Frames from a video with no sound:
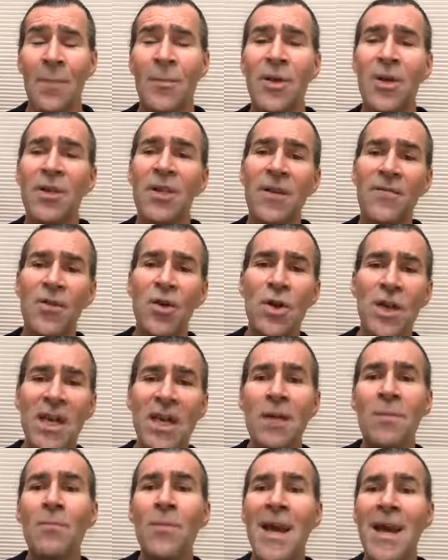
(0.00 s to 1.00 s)
Because if you
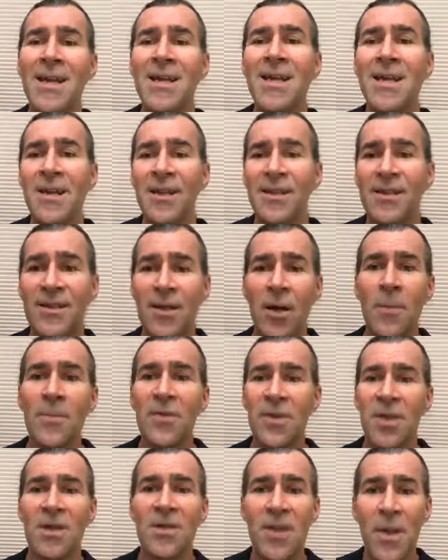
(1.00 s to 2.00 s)
keep making
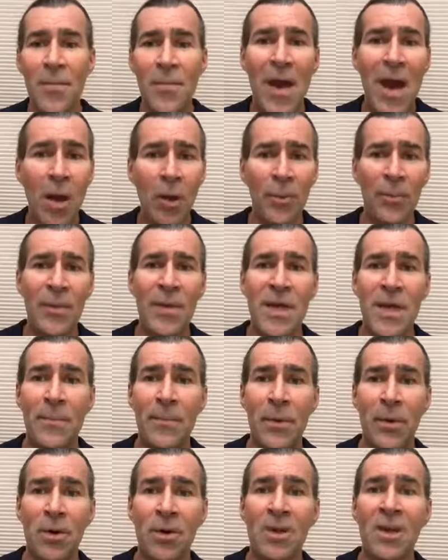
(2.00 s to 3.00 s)
assumptions about
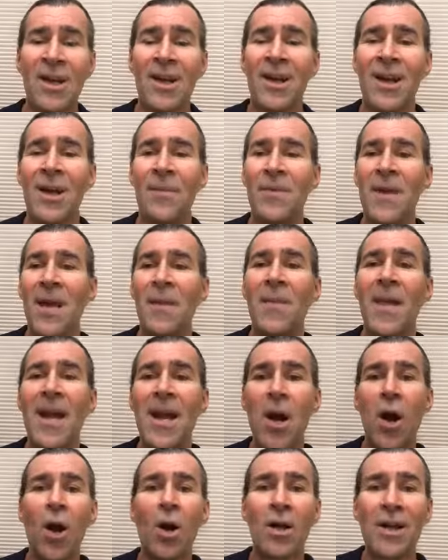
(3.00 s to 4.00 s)
people, then
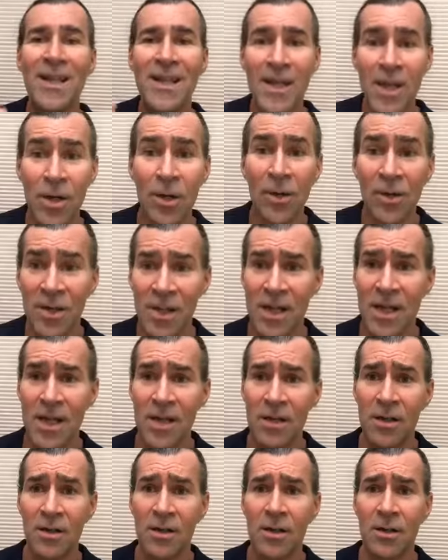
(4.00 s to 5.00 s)
they are
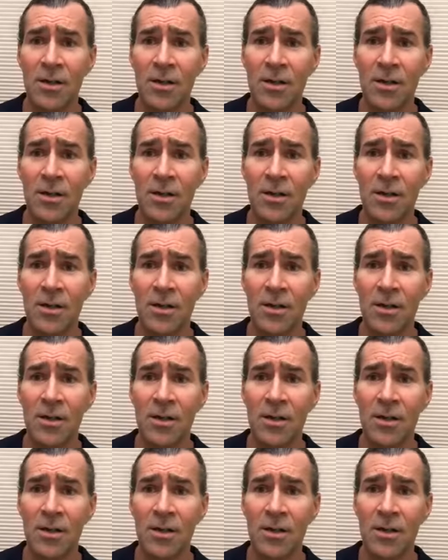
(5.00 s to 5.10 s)
guilty,